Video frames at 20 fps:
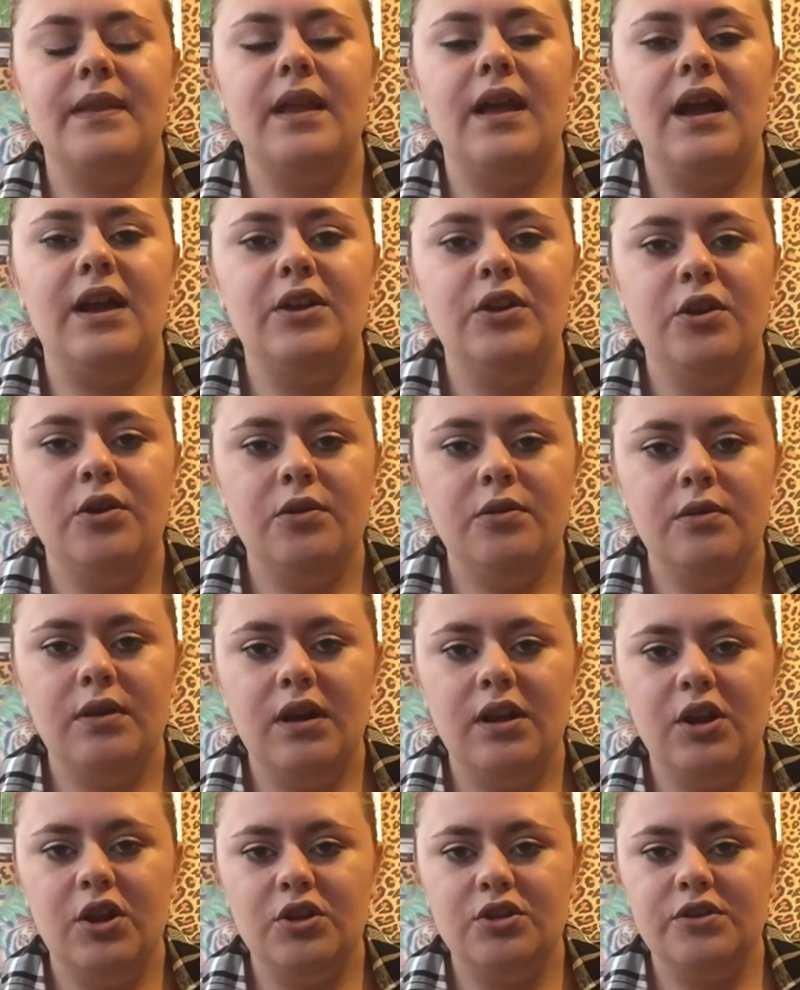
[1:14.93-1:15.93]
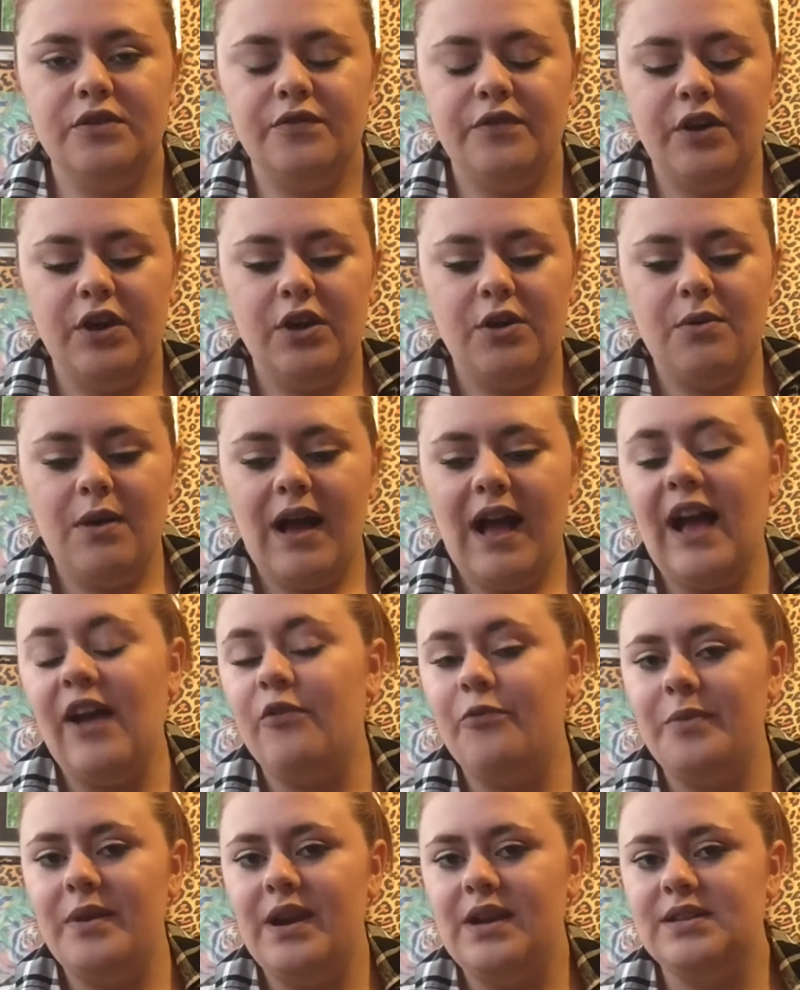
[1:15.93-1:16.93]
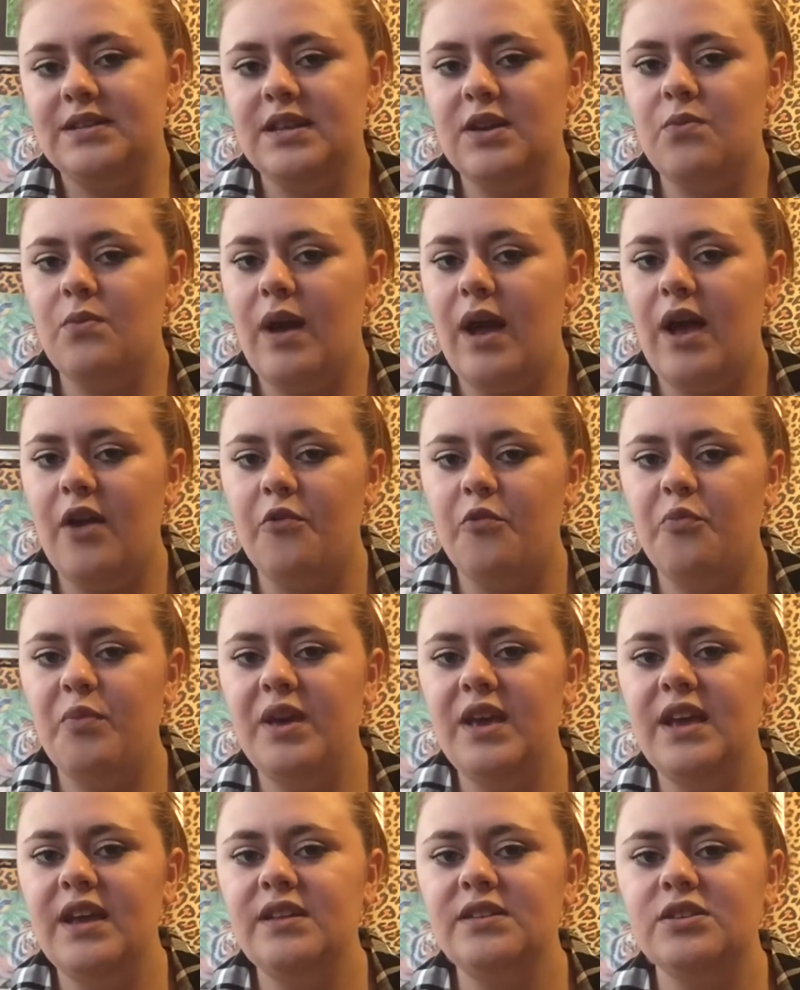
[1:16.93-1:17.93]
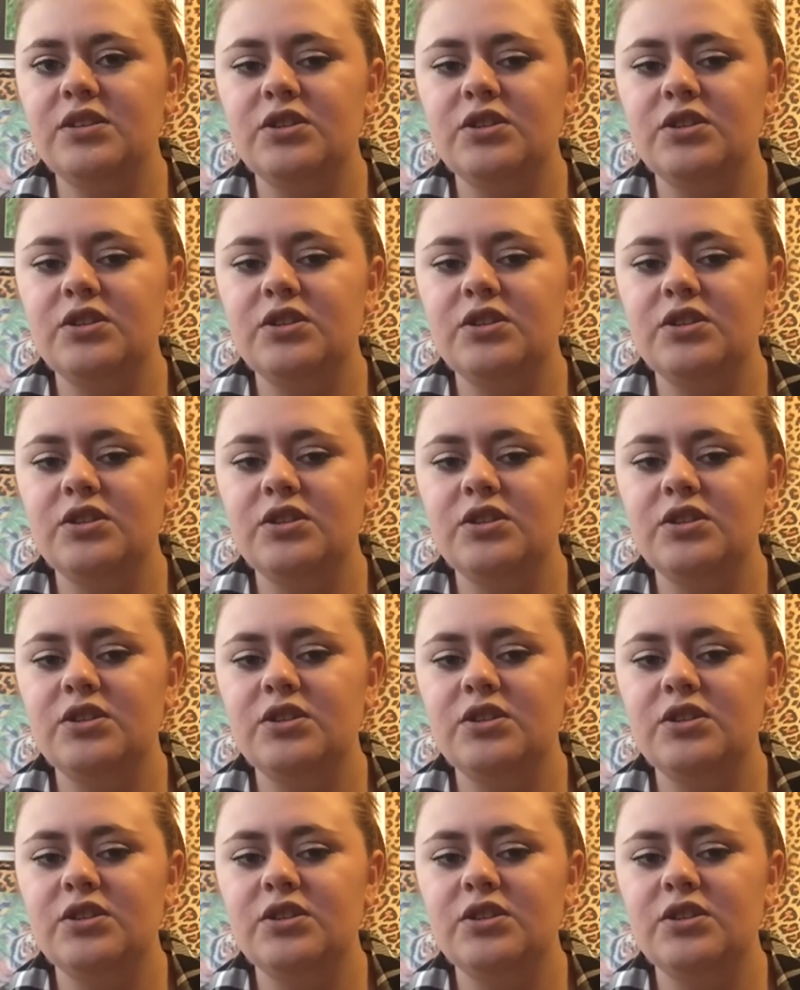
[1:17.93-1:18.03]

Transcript: I know a lot of you have been asking where I've been,